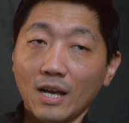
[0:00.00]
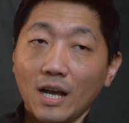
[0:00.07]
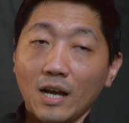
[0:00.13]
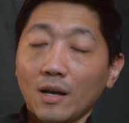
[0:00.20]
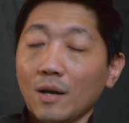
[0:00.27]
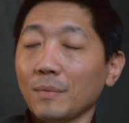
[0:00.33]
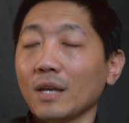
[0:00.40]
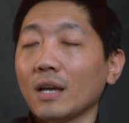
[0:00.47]

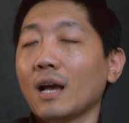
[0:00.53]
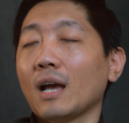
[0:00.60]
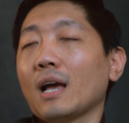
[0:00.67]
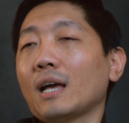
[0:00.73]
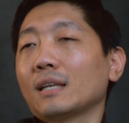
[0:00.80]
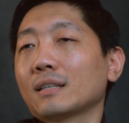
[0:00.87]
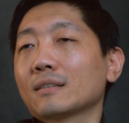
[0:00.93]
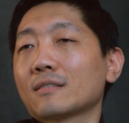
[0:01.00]
I mean,
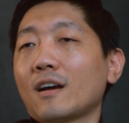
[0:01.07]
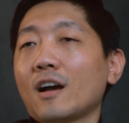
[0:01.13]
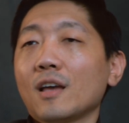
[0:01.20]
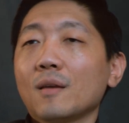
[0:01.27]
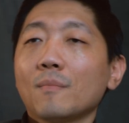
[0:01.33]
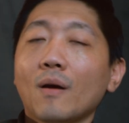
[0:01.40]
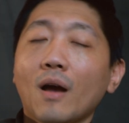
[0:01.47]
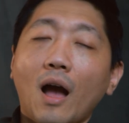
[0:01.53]
at the
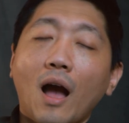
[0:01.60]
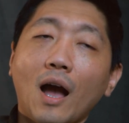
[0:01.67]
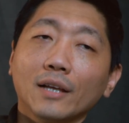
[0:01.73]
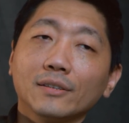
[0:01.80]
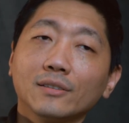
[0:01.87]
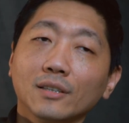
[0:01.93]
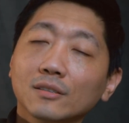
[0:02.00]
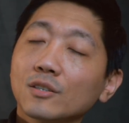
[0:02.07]
time I
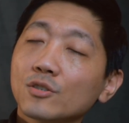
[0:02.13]
did